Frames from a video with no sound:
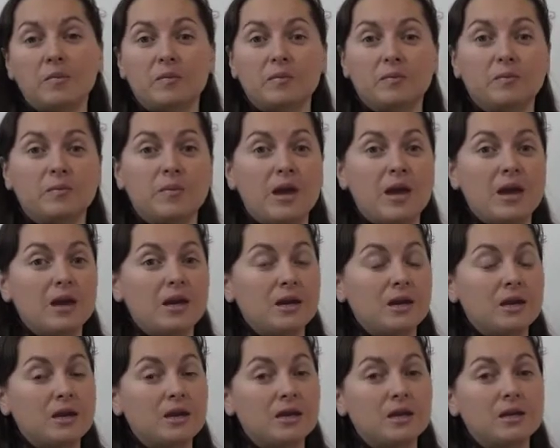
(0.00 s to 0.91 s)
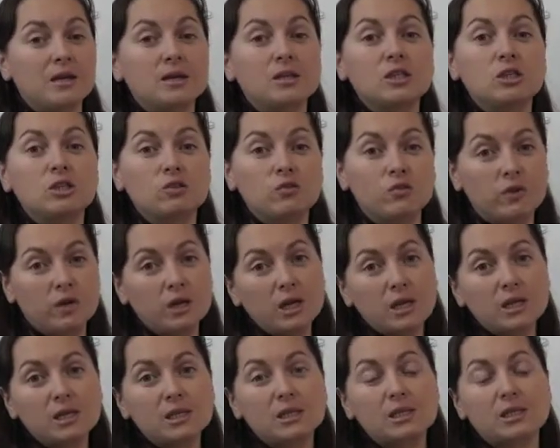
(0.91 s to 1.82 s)
many
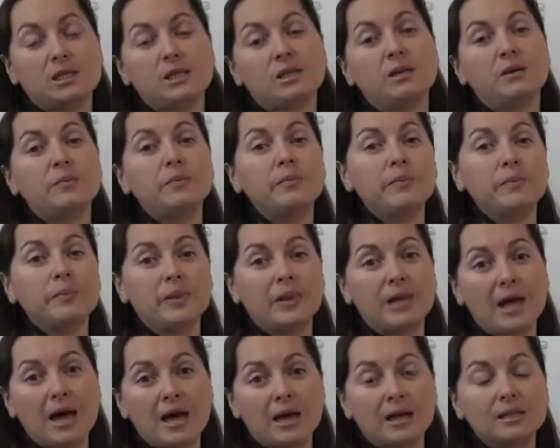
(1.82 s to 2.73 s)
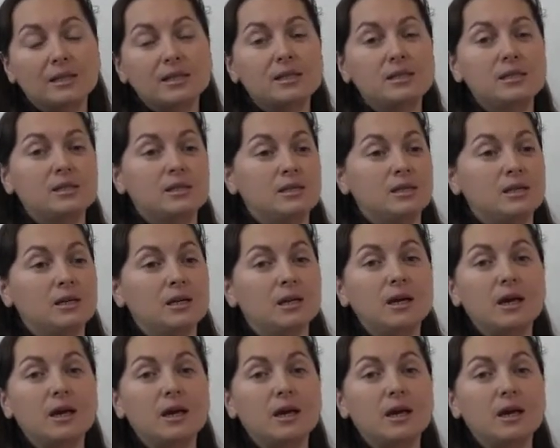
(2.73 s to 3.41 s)
streets, plants,